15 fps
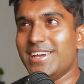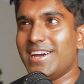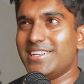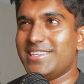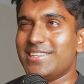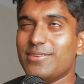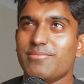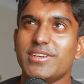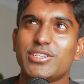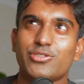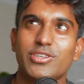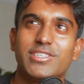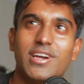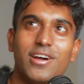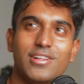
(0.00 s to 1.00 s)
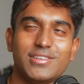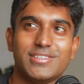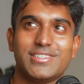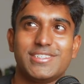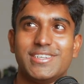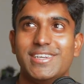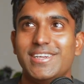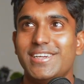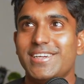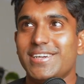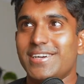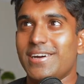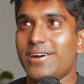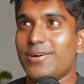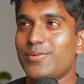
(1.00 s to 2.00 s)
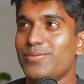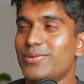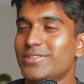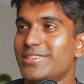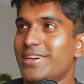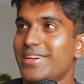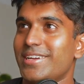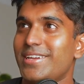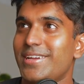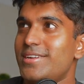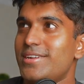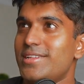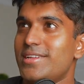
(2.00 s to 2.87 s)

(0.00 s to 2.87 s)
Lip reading: I think the mystery challenge was like